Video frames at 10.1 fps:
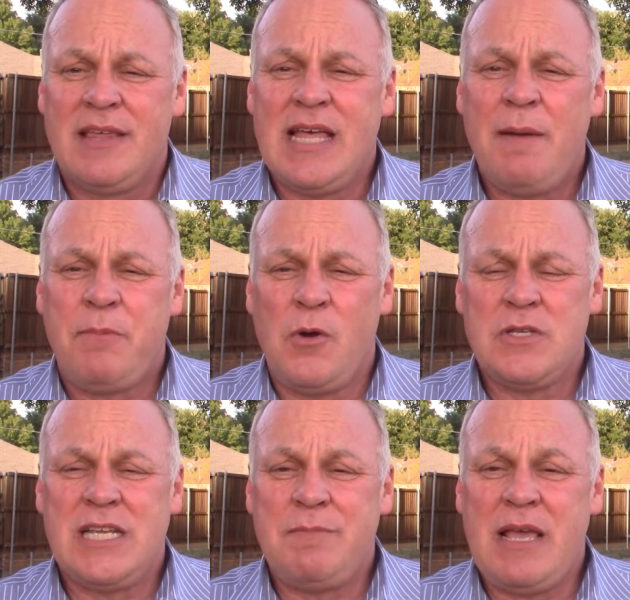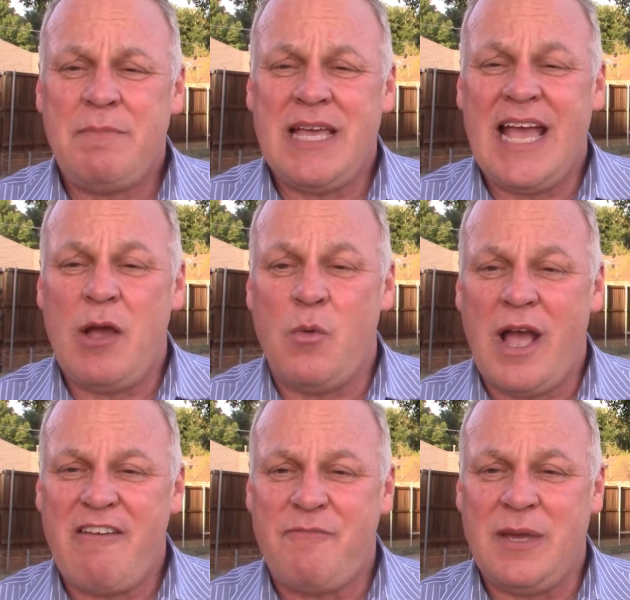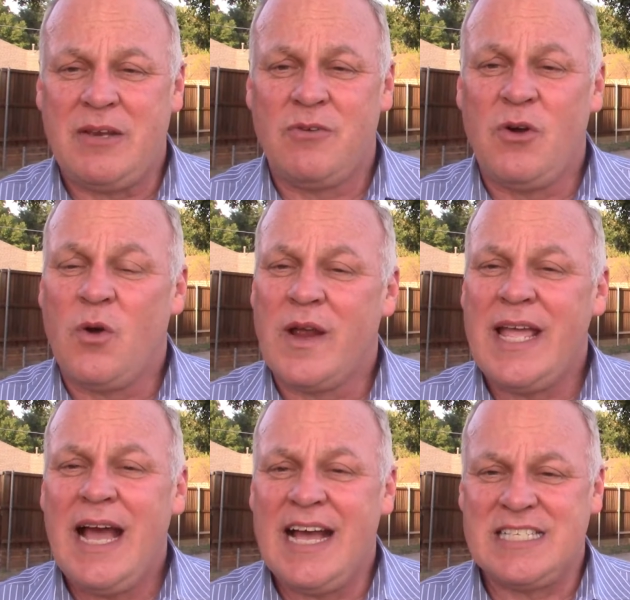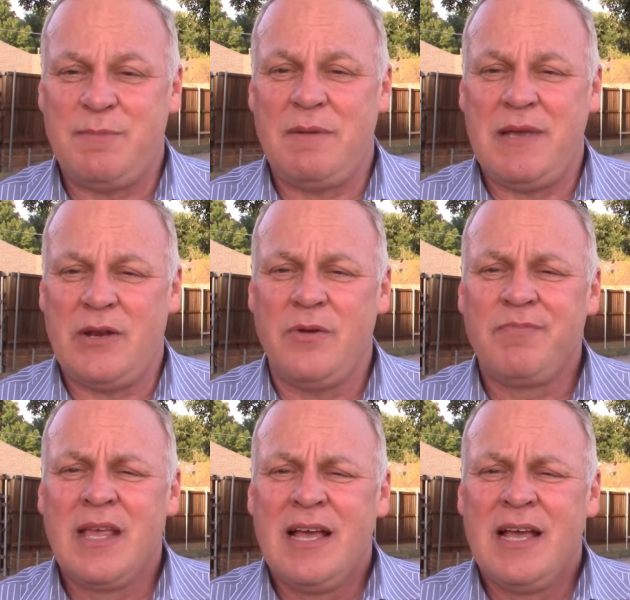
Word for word: That person may be a wife beater or a husband beater.